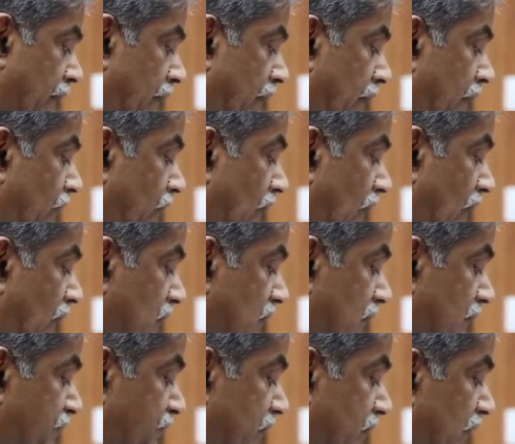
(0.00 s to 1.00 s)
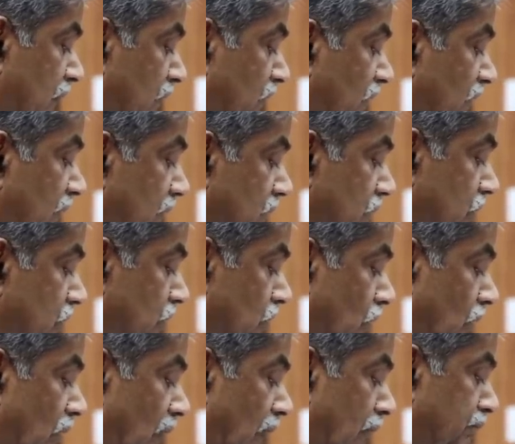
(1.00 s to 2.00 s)
Your Lordship's tenure saw
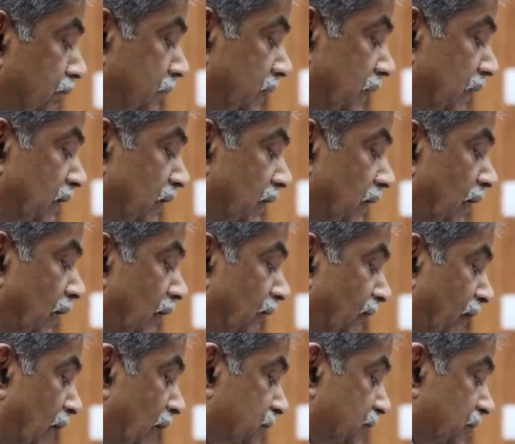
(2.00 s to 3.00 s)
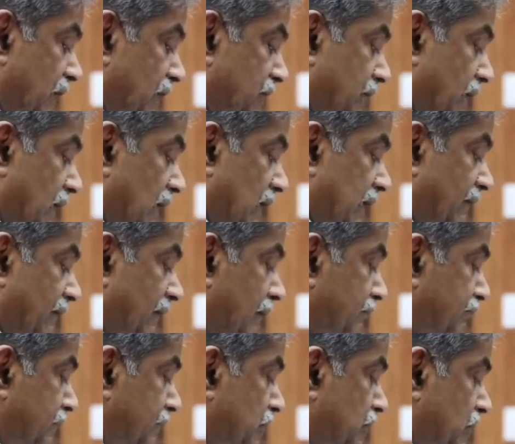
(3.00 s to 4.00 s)
umpteen infrastructural
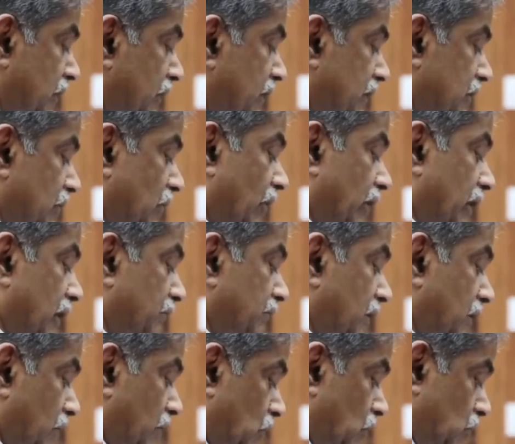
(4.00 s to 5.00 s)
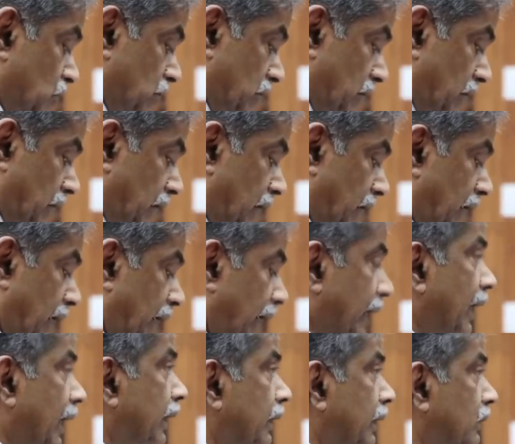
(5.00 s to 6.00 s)
developments in this Honourable Court,
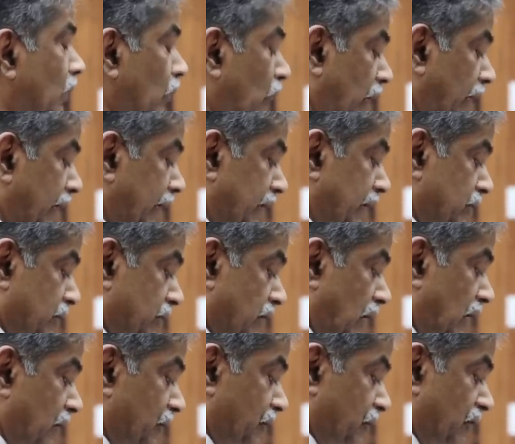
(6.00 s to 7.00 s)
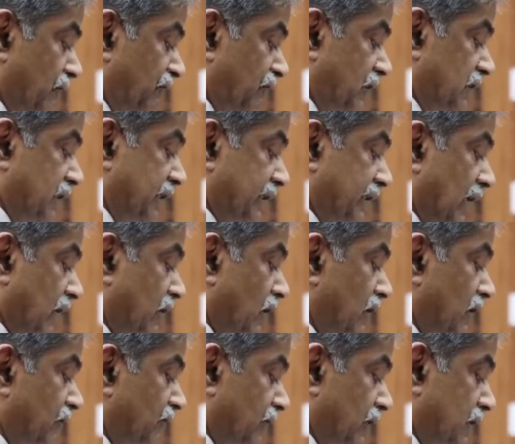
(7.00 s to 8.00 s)
including installation of digital
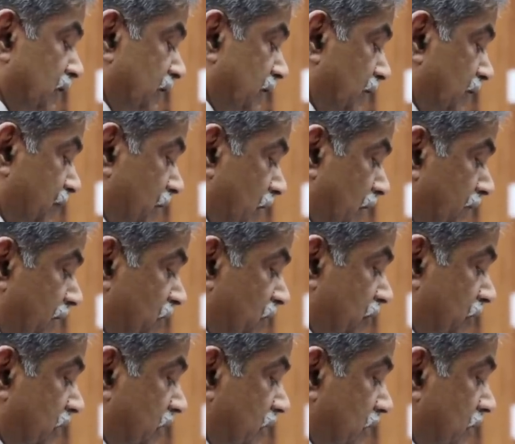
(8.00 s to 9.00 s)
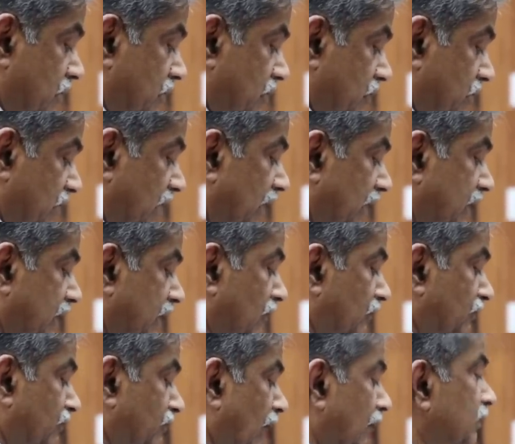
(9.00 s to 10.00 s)
conference system and starting a
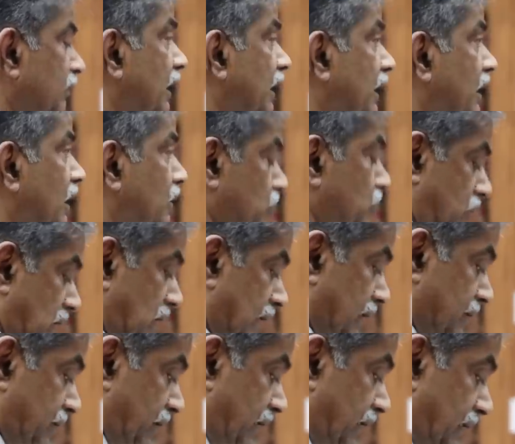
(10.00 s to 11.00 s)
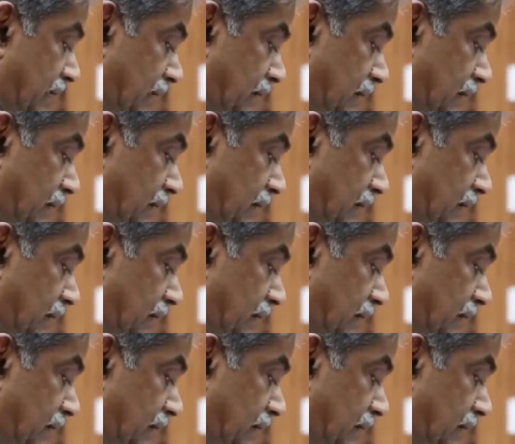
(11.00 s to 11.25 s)
family counseling center.